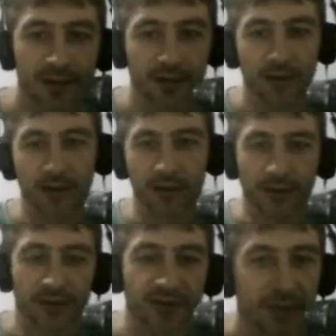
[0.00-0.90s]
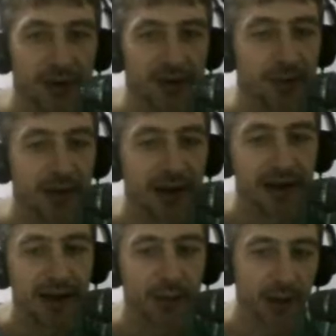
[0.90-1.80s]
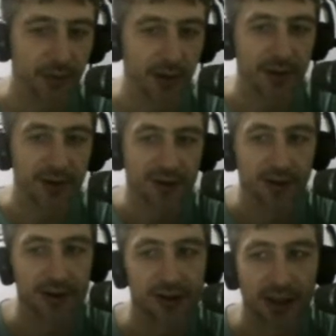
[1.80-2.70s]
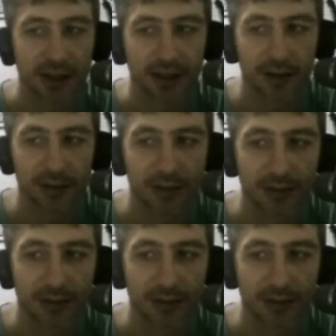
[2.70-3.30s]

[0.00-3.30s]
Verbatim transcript: I've got some music playing here while I'm doing this, alright, let's check it out.